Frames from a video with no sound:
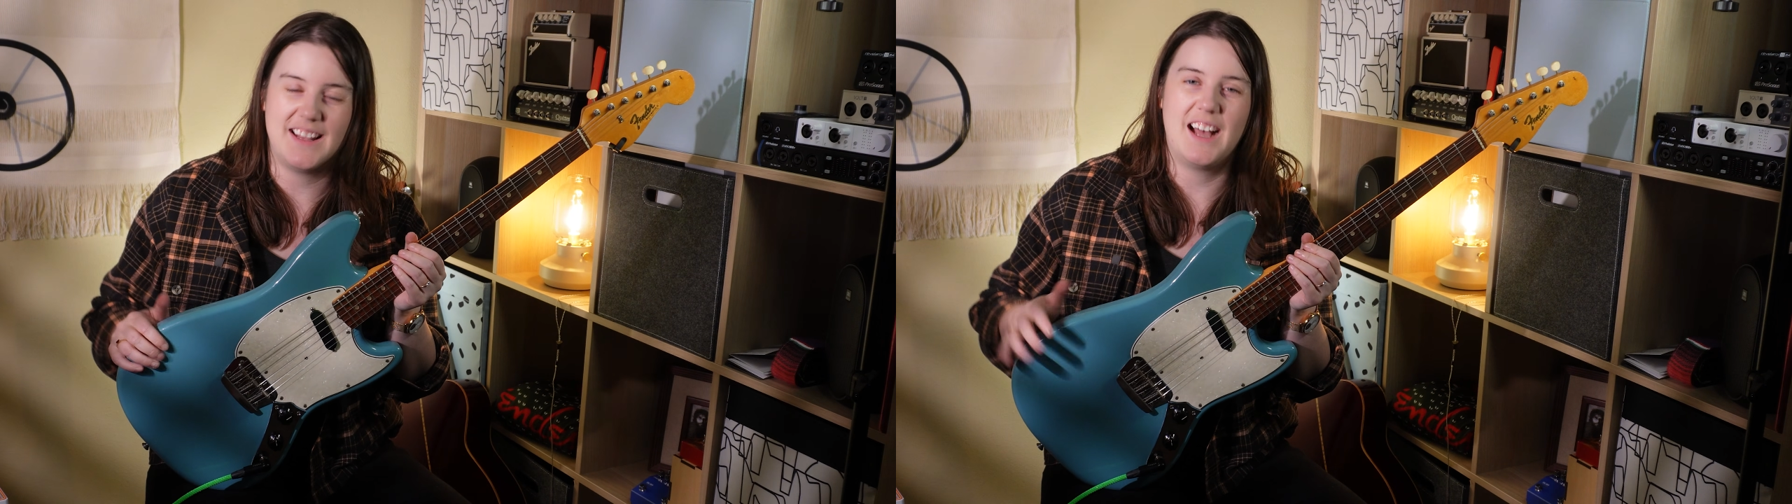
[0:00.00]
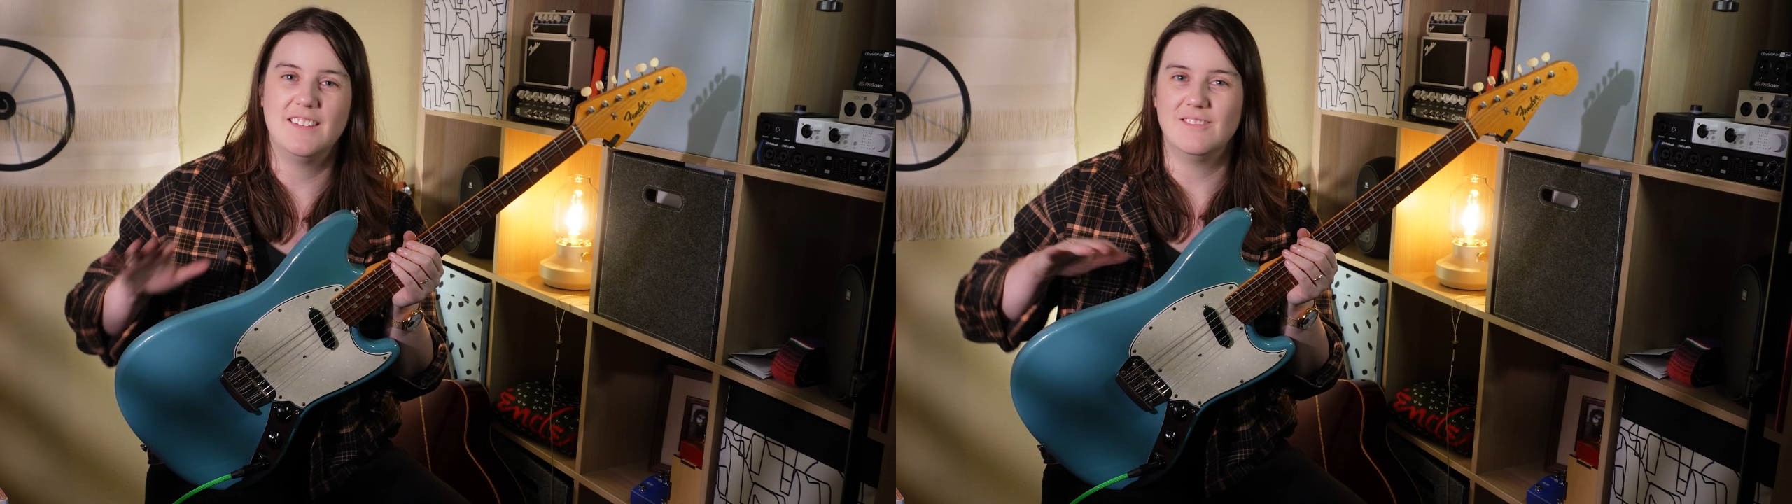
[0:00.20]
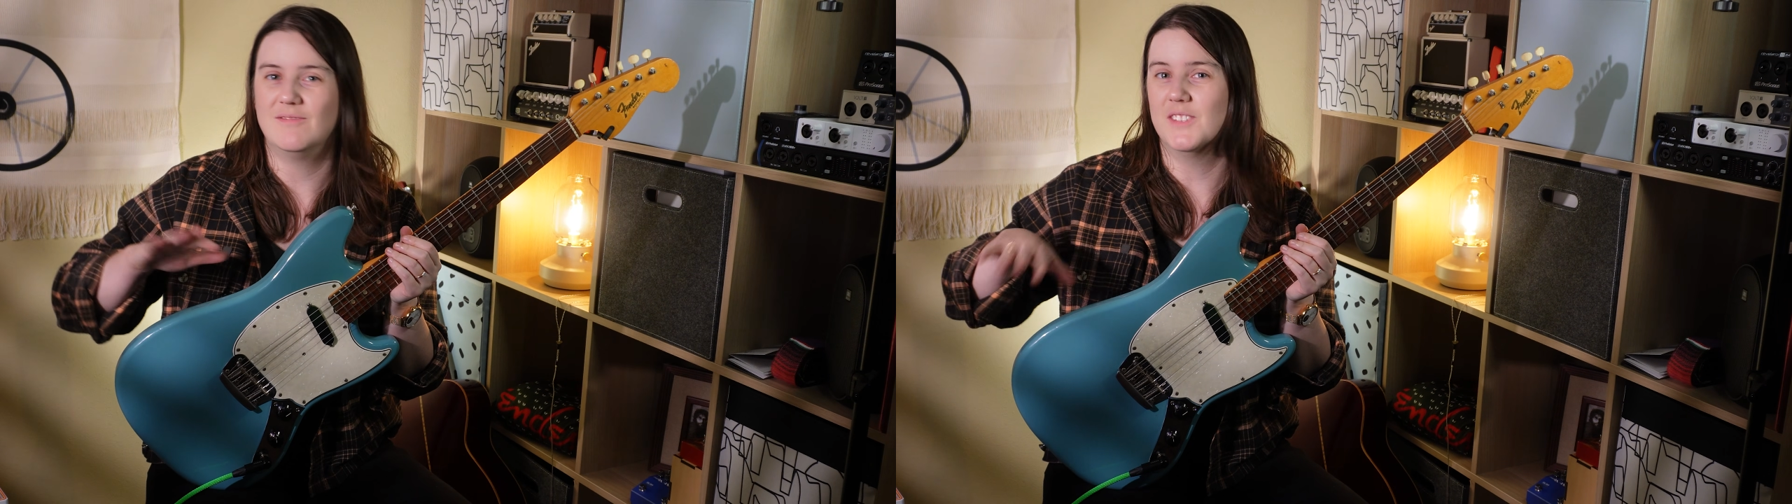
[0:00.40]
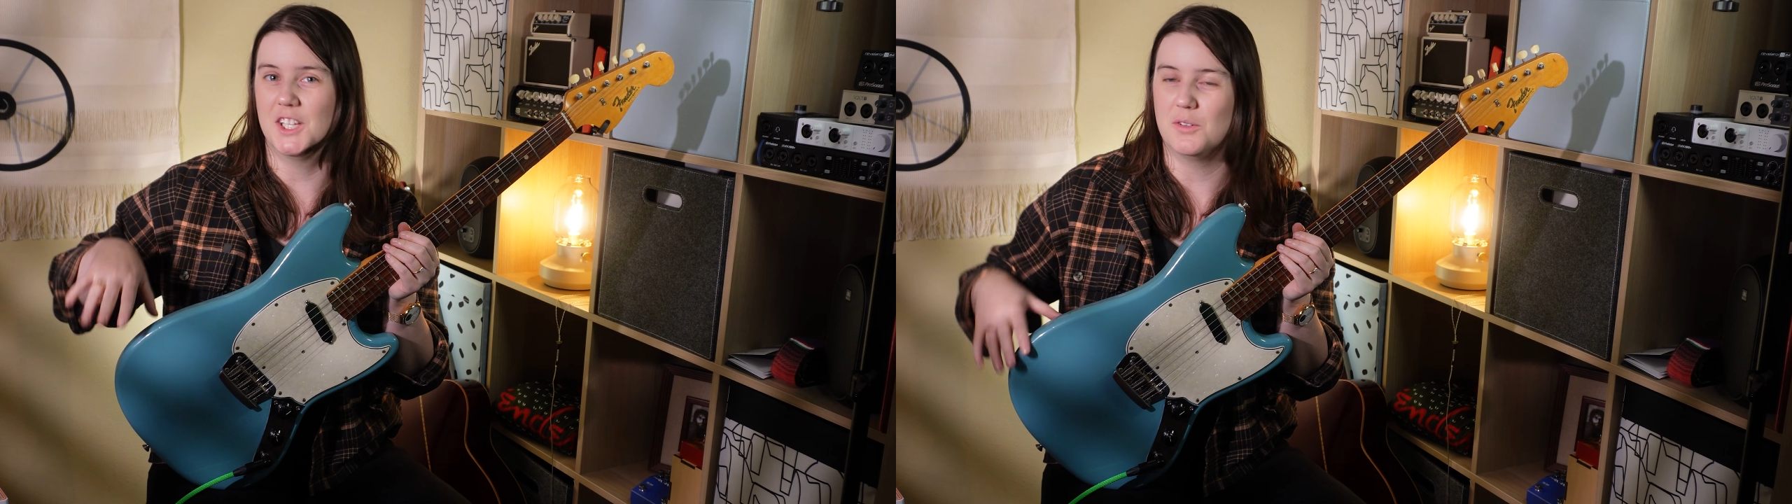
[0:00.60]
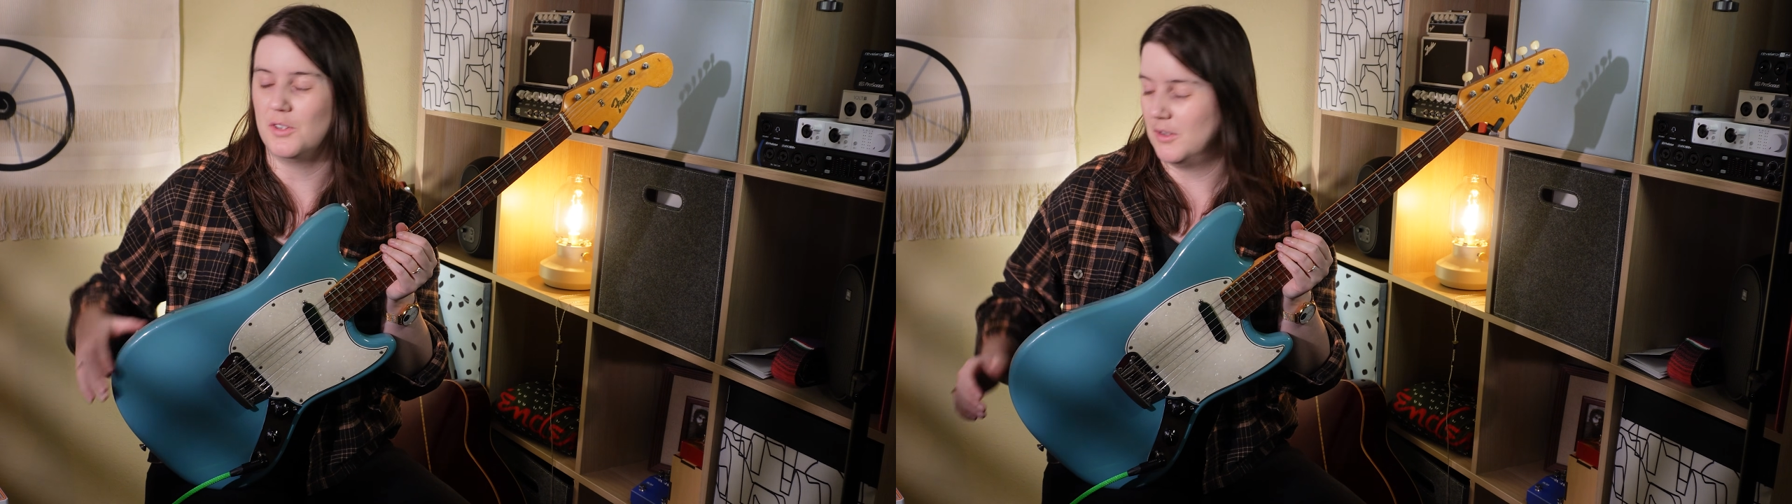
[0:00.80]
Not
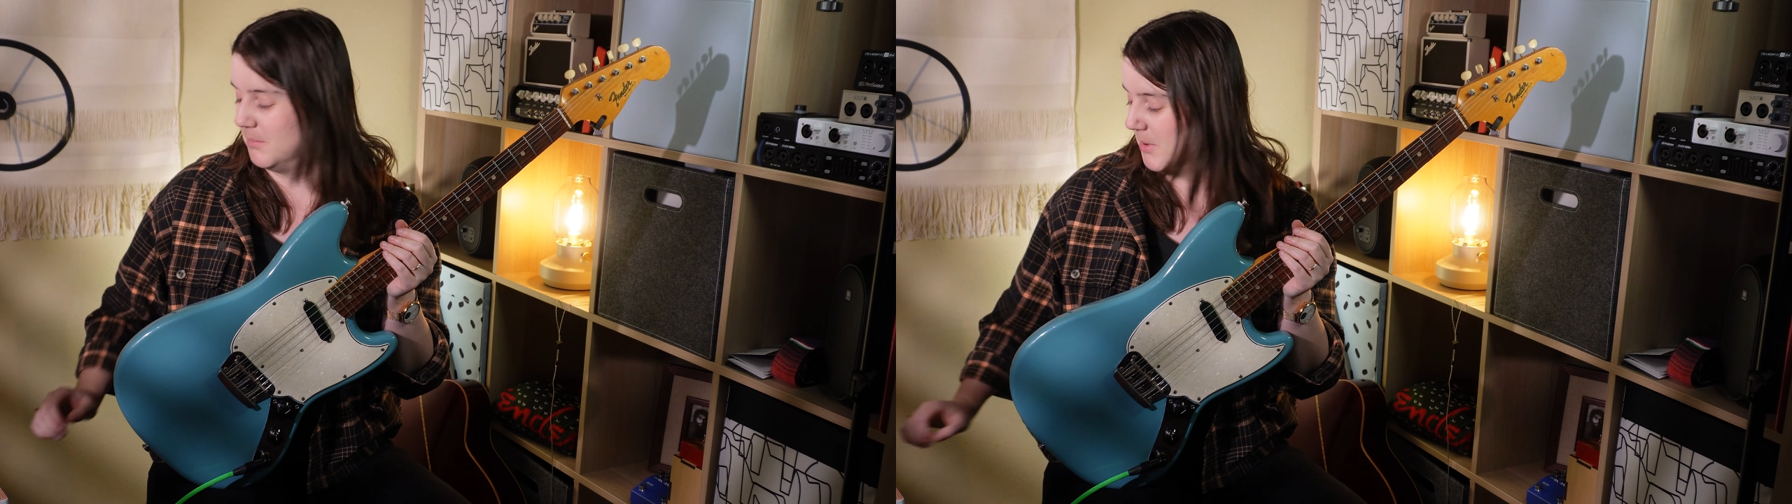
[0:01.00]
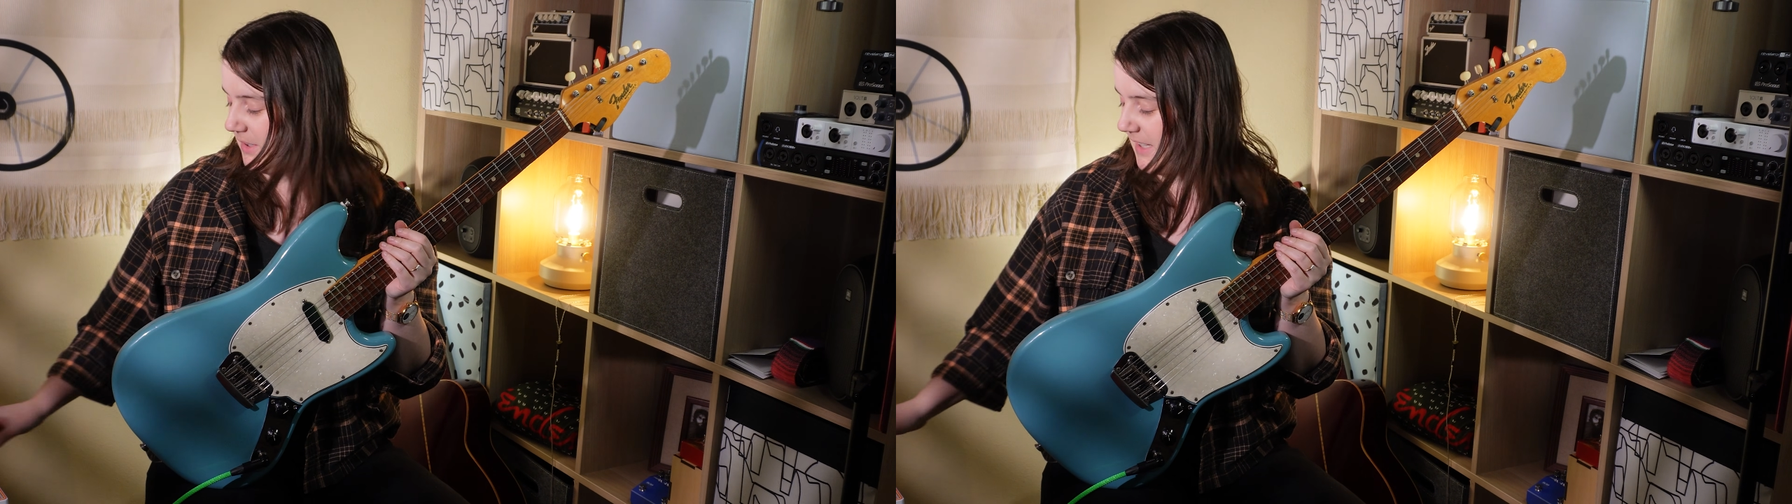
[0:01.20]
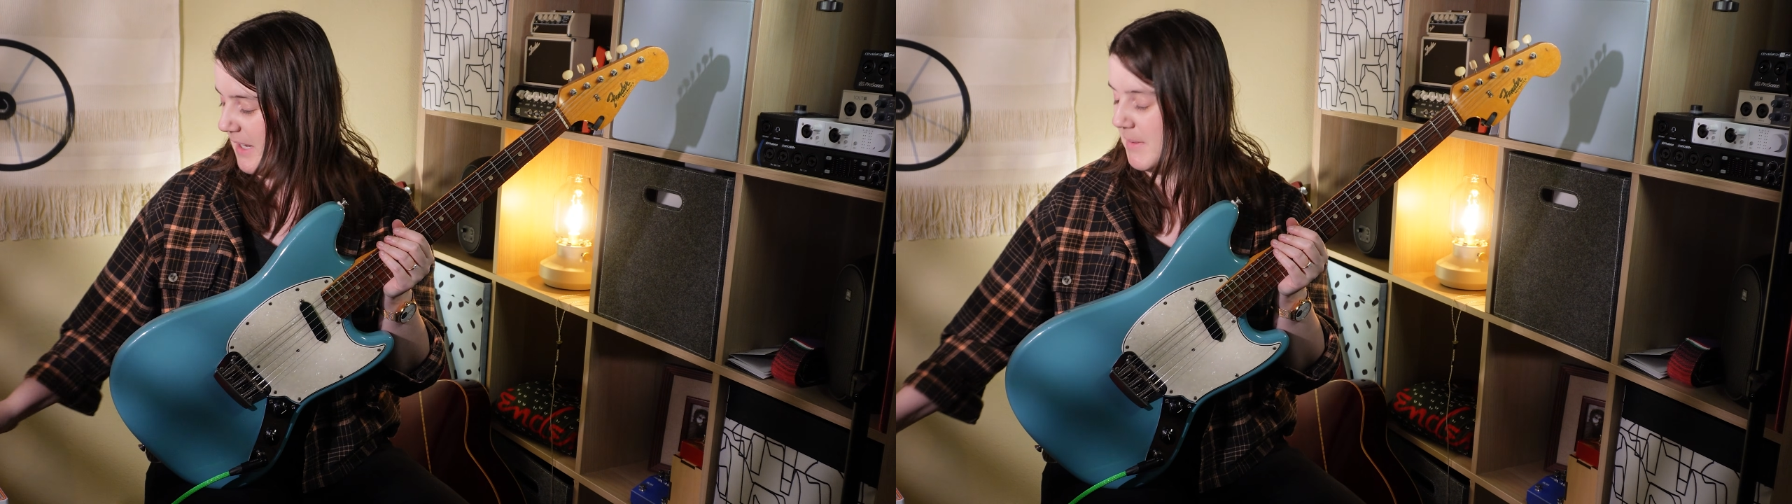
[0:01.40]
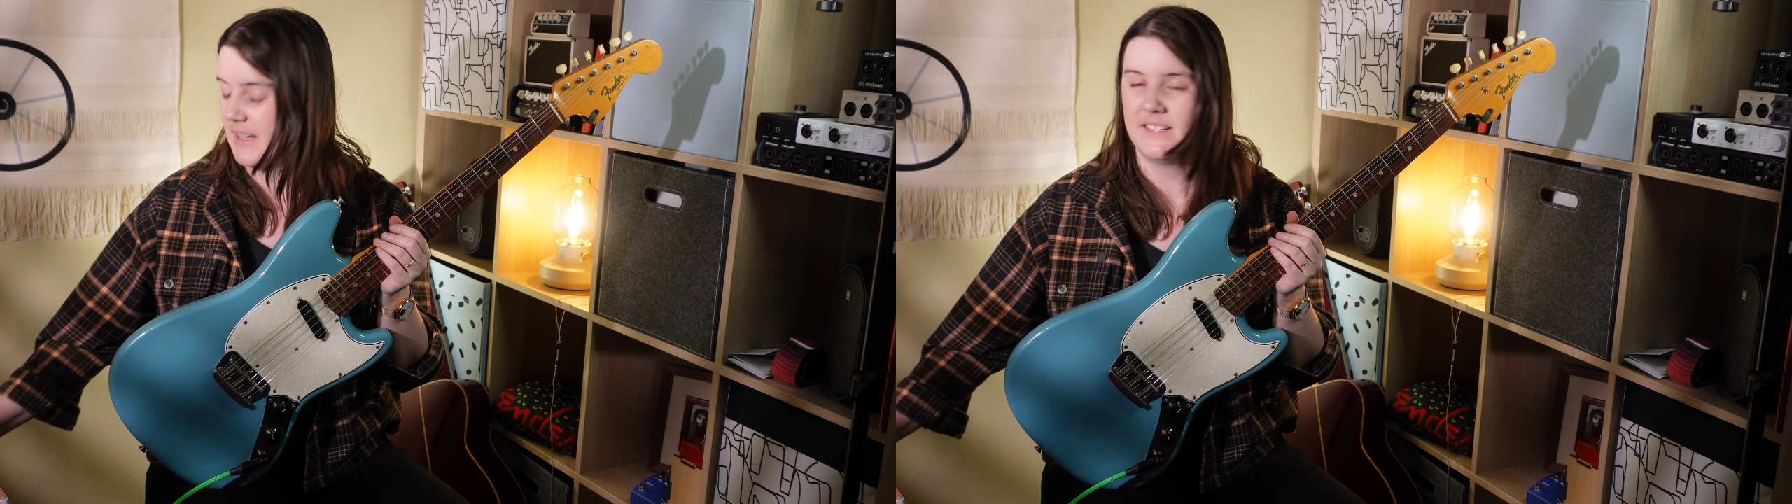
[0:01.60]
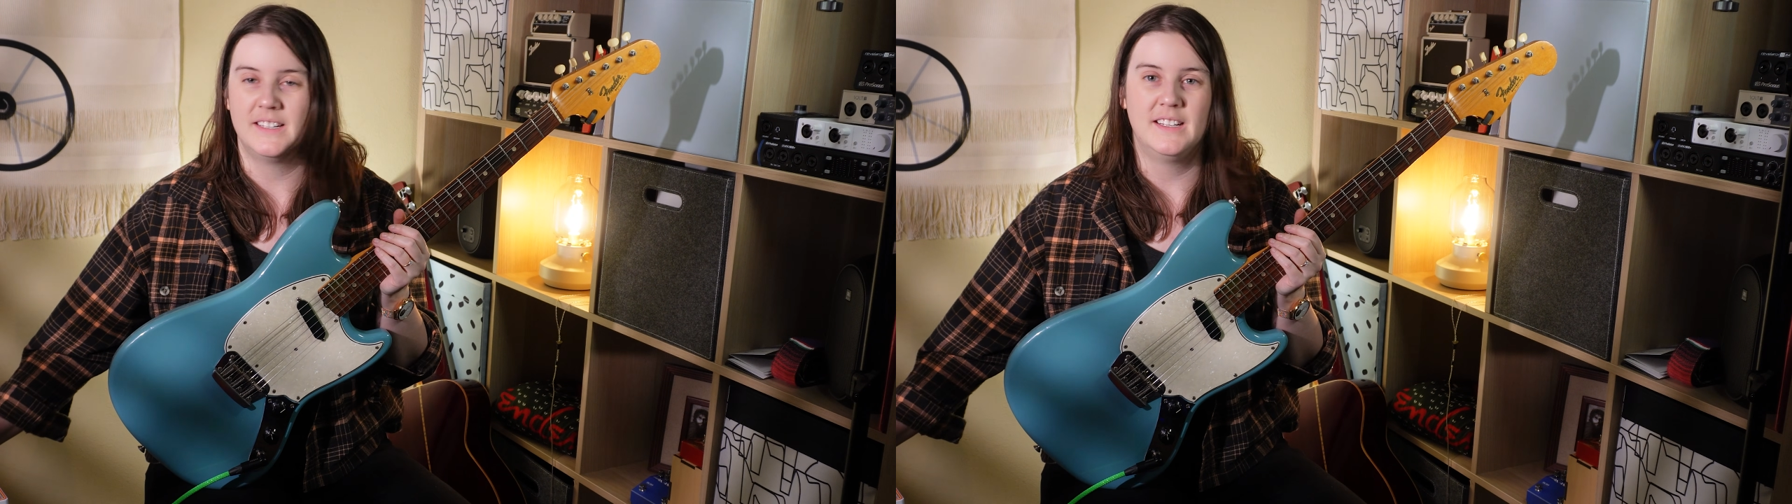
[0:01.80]
literal birthday, but